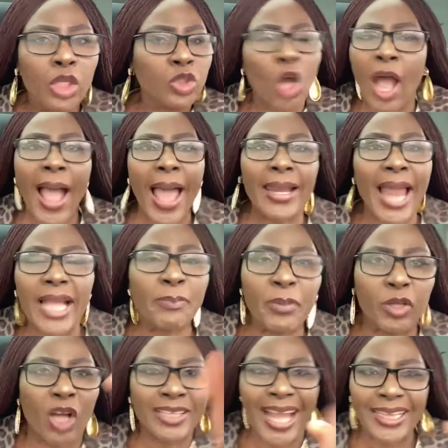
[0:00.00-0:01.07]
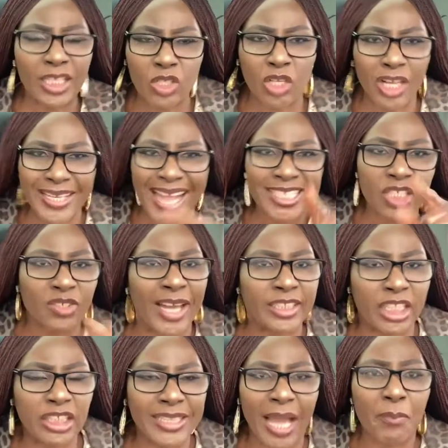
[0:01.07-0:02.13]
Don't allow it, because that is another
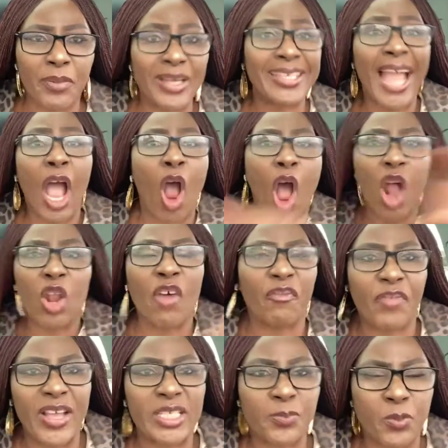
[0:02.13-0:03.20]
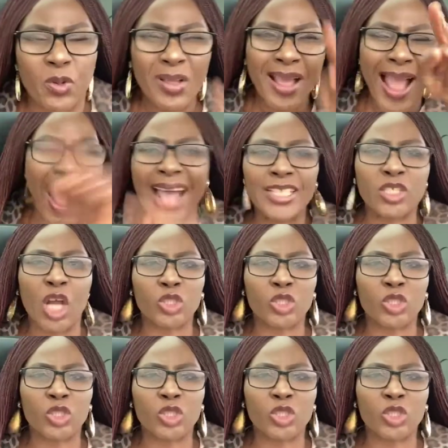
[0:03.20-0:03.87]
strategy that brings them all on Facebook. Ask God